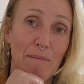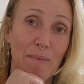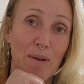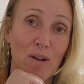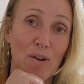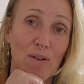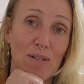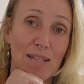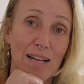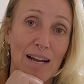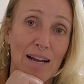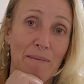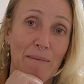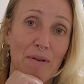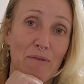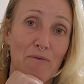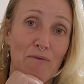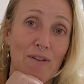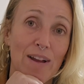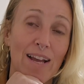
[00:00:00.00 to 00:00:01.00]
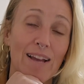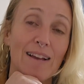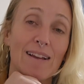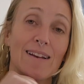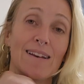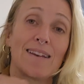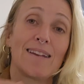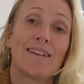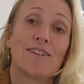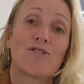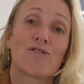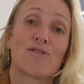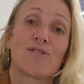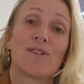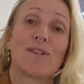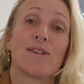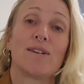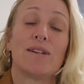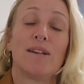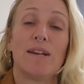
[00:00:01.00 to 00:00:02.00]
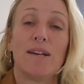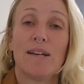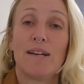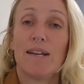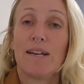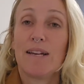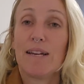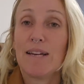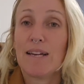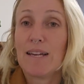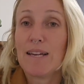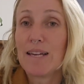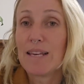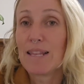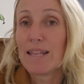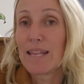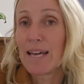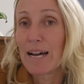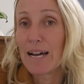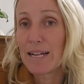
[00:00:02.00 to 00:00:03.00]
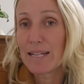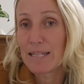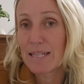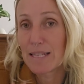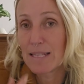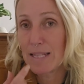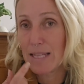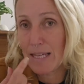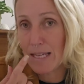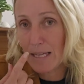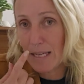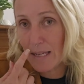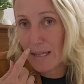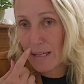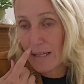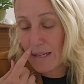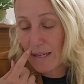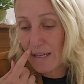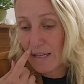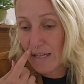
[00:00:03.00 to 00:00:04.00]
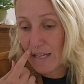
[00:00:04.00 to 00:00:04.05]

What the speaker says: because I'm in recognition that the